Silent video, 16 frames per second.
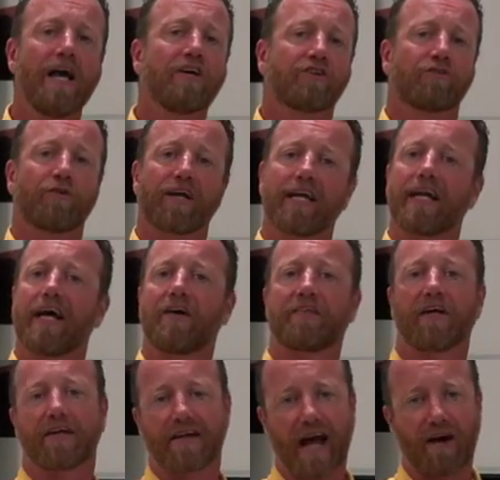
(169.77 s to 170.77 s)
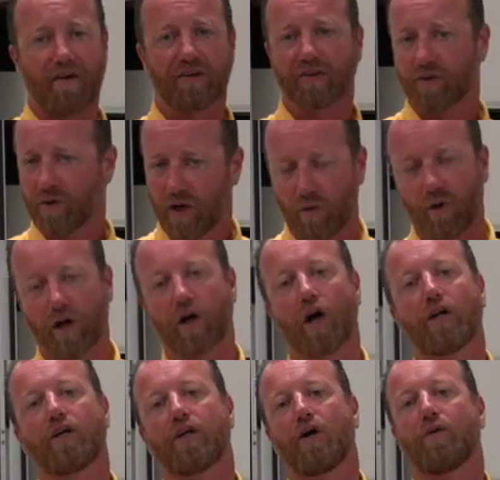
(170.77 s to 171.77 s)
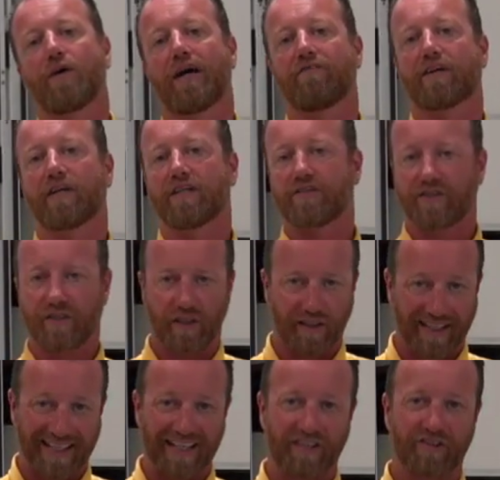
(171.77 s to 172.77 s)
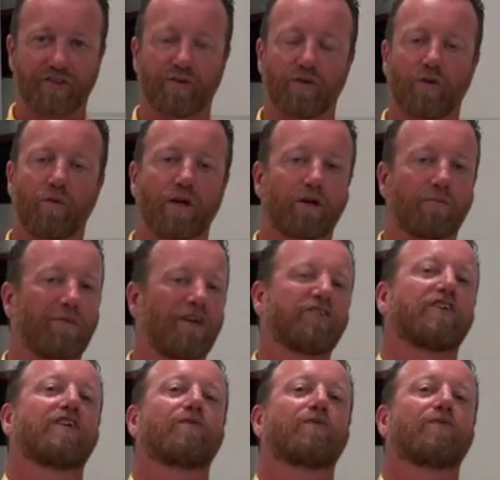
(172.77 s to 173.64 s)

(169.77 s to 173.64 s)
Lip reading: So if we get out there now and do it, we're going to know we have a good seal to get us through the winter months,